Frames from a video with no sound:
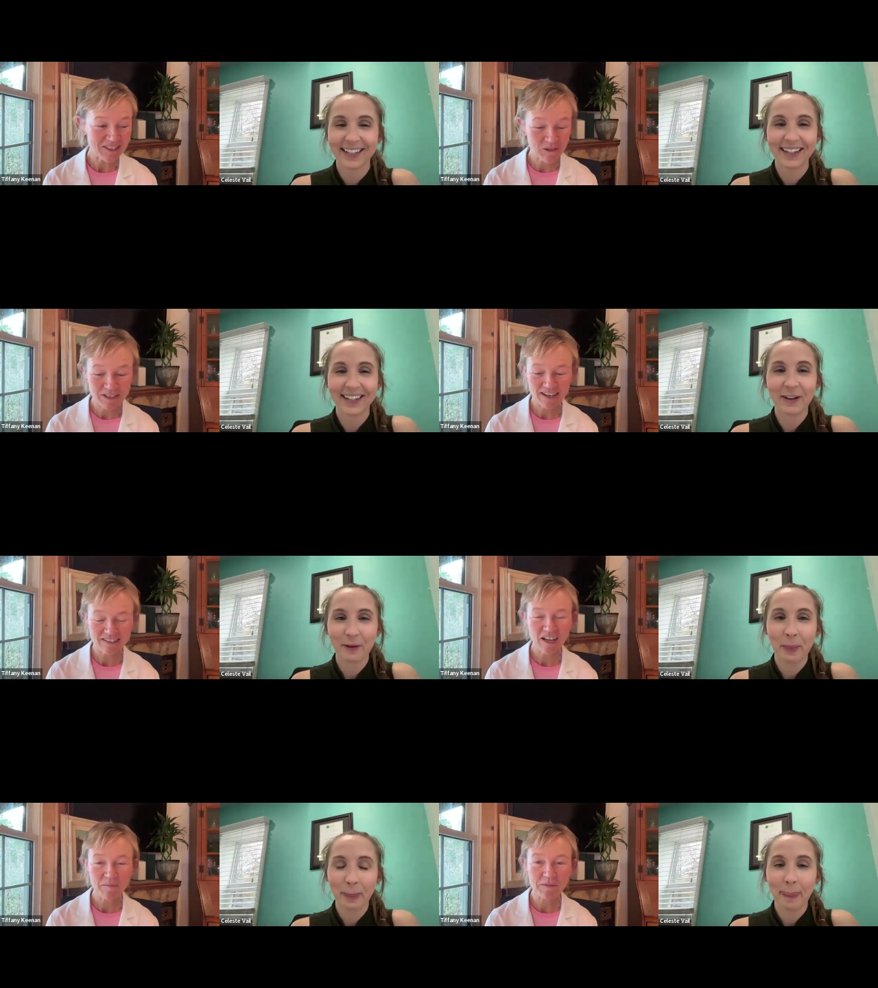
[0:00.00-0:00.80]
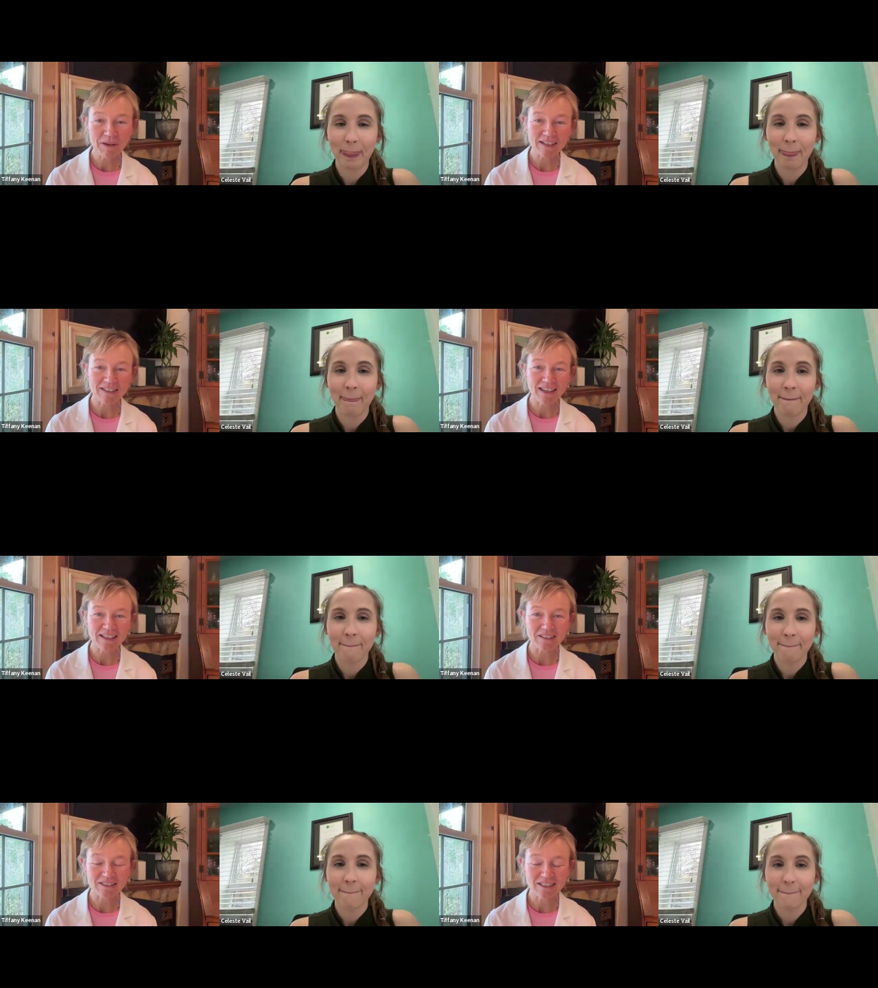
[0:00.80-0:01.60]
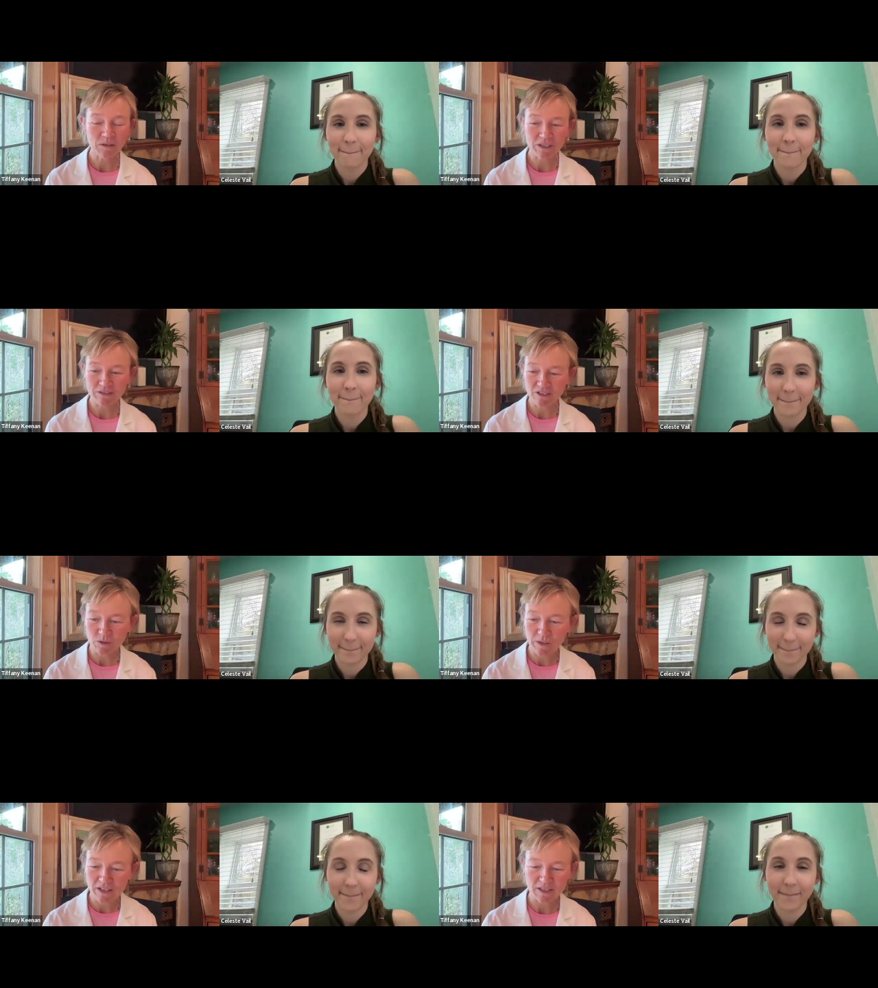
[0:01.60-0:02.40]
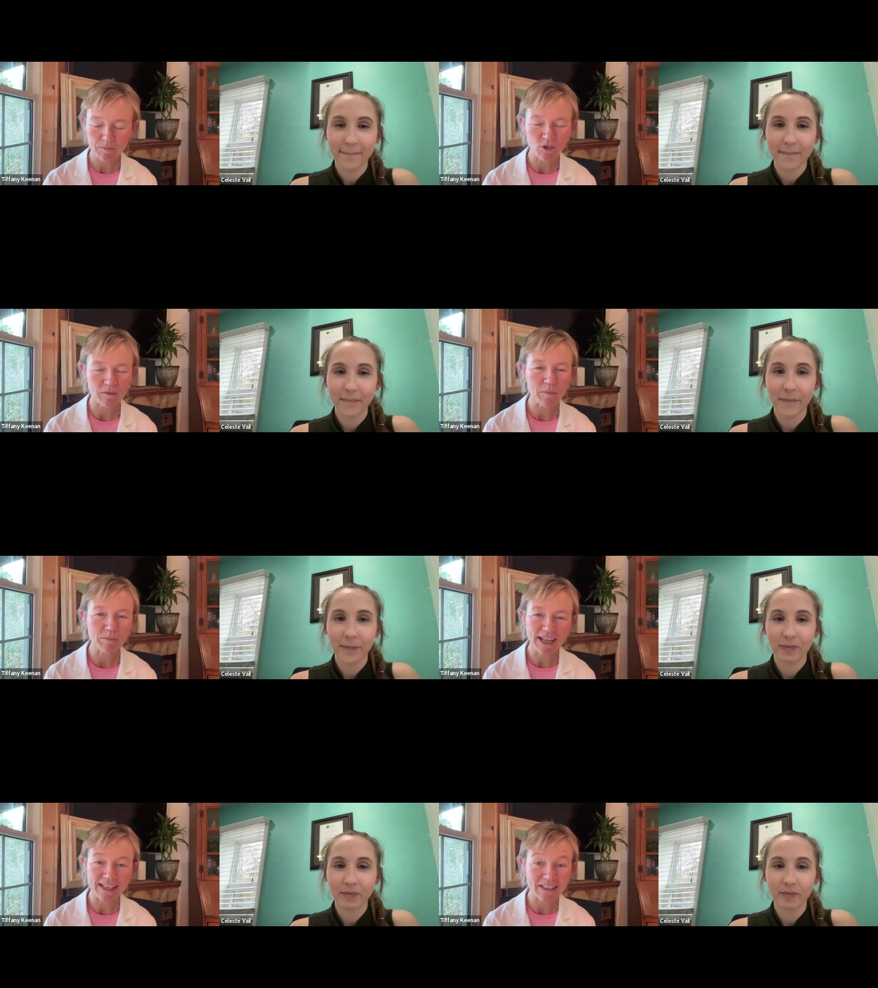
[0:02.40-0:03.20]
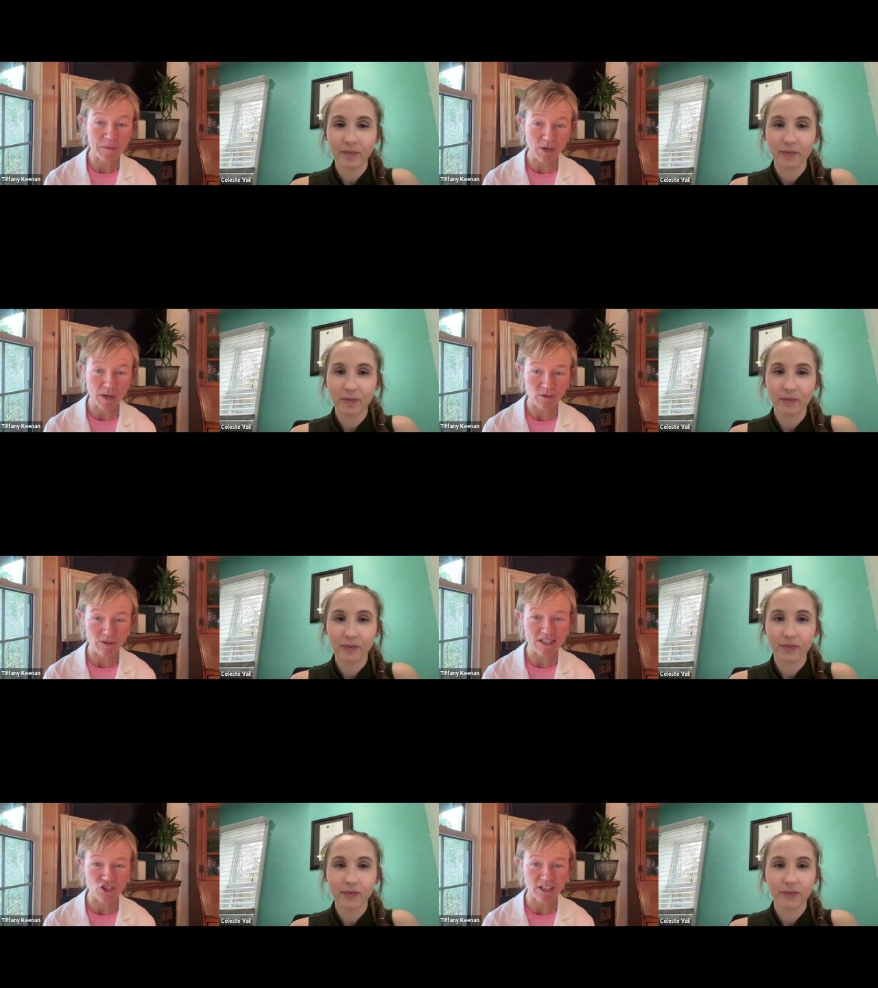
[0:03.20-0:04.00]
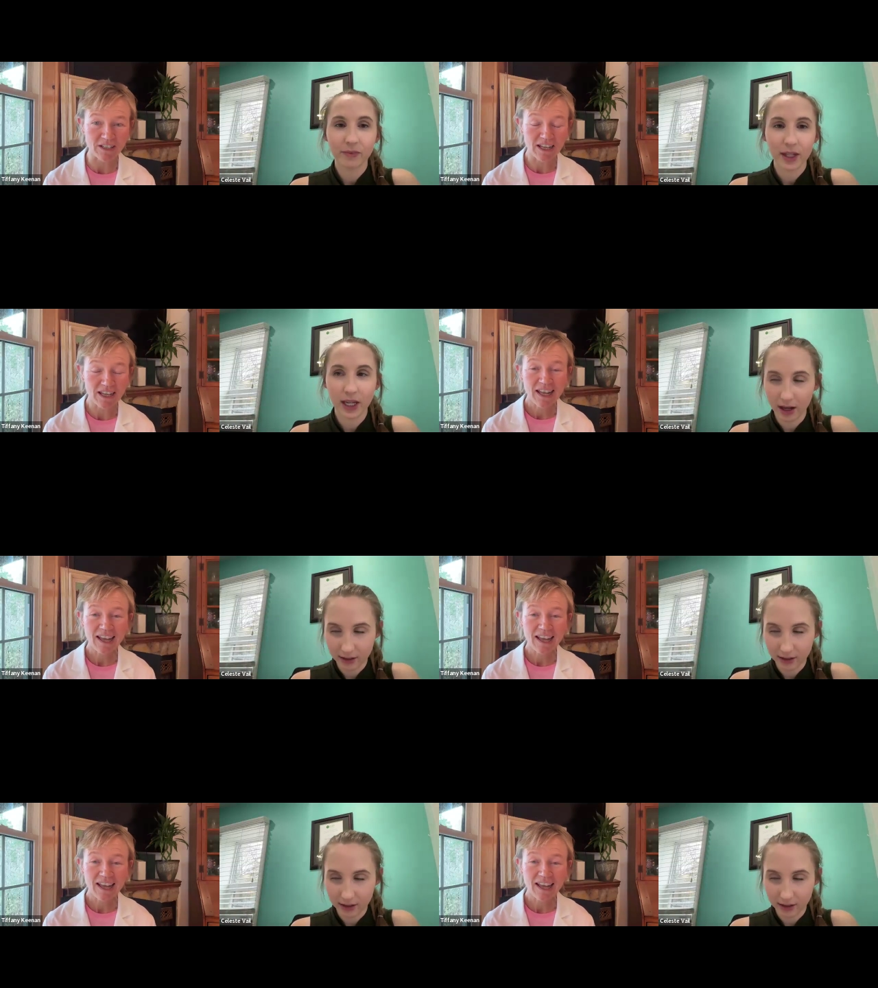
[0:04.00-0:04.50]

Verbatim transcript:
Speaker 1: right. So, again, coming back to that, someone this week had spoken about planning and preparation.